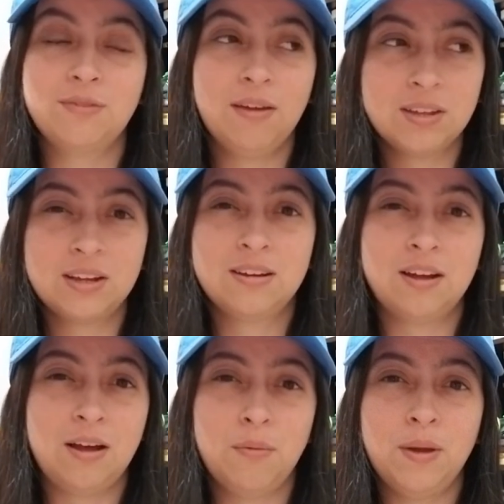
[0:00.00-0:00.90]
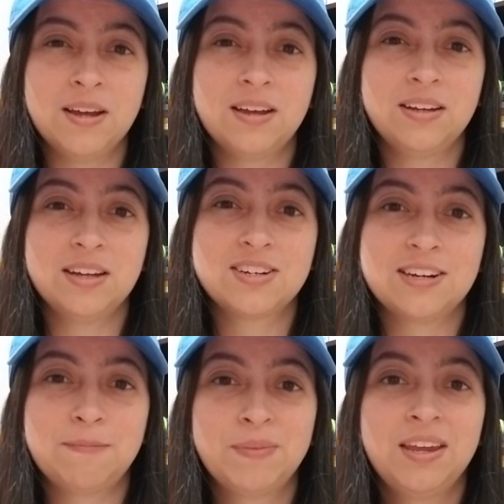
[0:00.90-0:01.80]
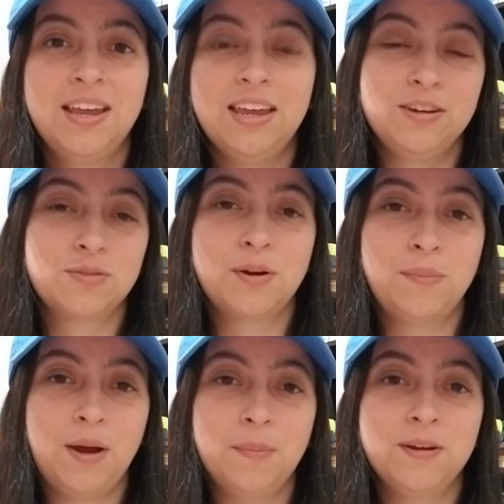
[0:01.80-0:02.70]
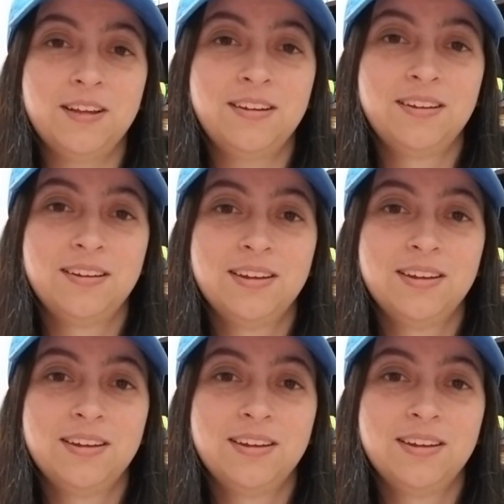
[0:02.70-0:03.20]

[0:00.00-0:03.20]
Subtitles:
If you have the Kawabunga collection and you just want to pop it in,